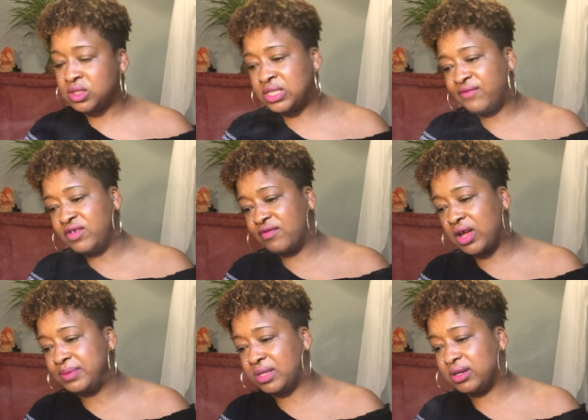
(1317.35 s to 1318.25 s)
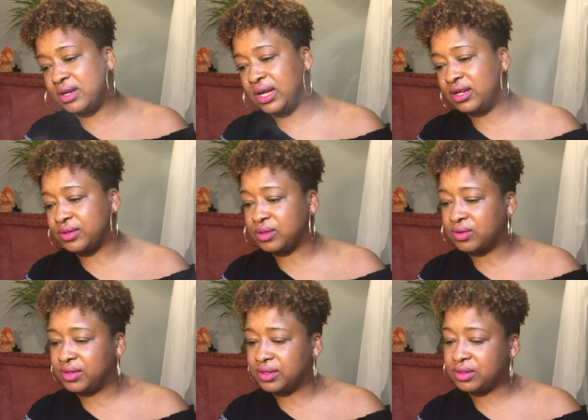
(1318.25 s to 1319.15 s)
Seven of Cups and Knight of
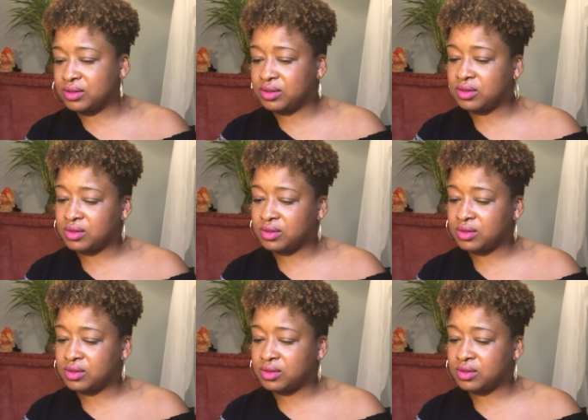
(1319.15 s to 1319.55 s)
Swords.